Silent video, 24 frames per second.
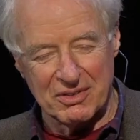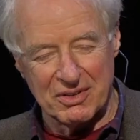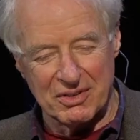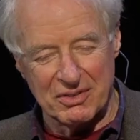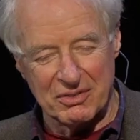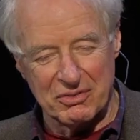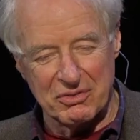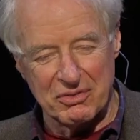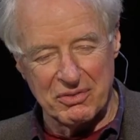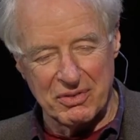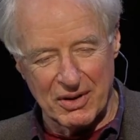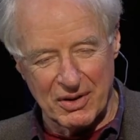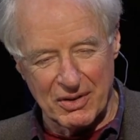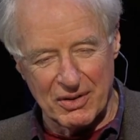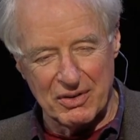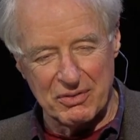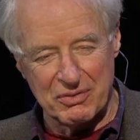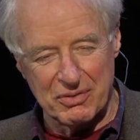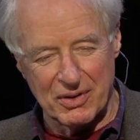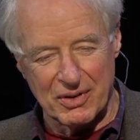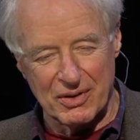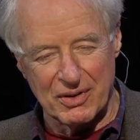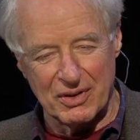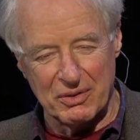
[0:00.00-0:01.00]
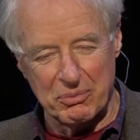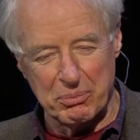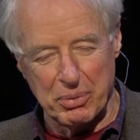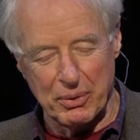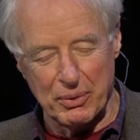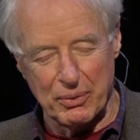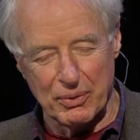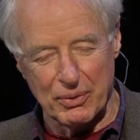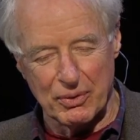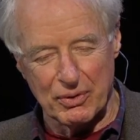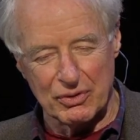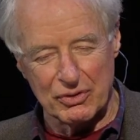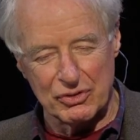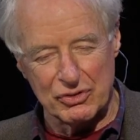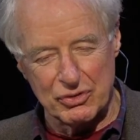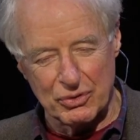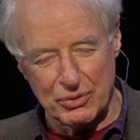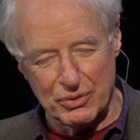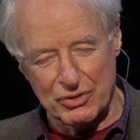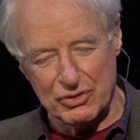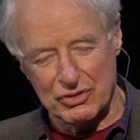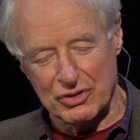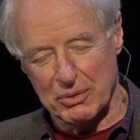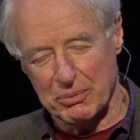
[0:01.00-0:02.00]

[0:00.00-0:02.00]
a very, very poor Jewish